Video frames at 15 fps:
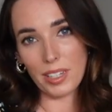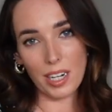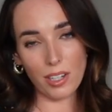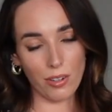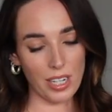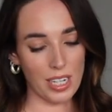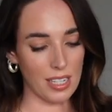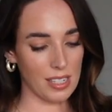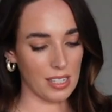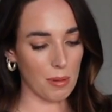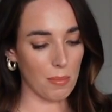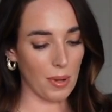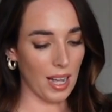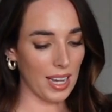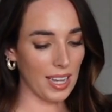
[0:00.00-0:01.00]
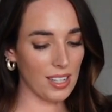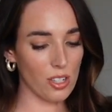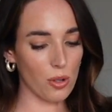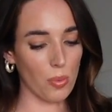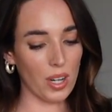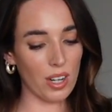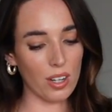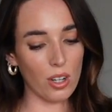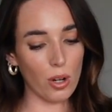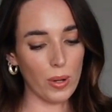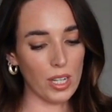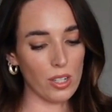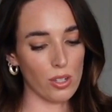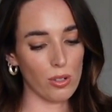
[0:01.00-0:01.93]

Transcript: our ingredients combined. We are going